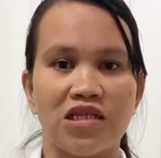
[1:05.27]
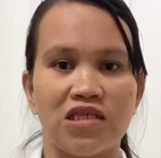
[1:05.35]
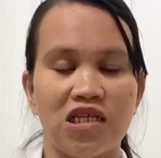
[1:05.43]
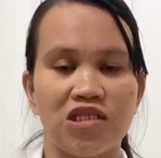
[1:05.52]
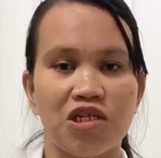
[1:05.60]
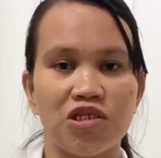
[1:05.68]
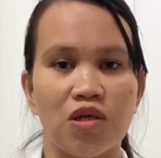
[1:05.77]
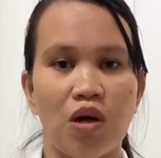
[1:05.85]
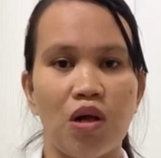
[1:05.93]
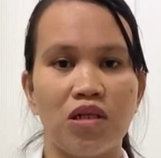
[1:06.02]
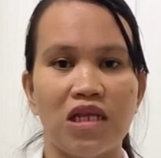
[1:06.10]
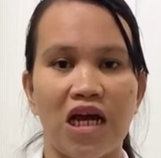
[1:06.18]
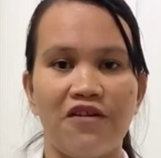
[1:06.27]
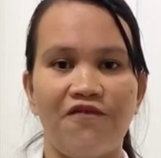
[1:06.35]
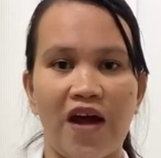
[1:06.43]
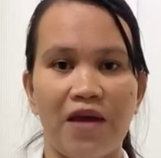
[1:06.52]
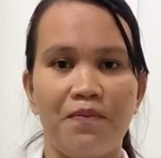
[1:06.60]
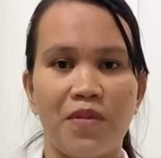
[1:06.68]
6 years old and
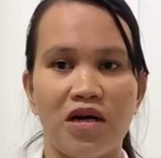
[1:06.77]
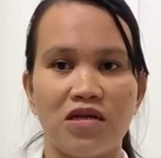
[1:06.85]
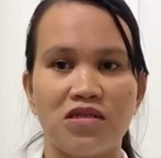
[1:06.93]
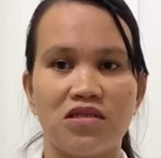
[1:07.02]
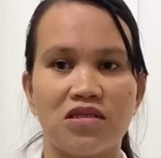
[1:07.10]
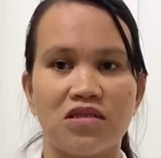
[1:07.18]
5 months.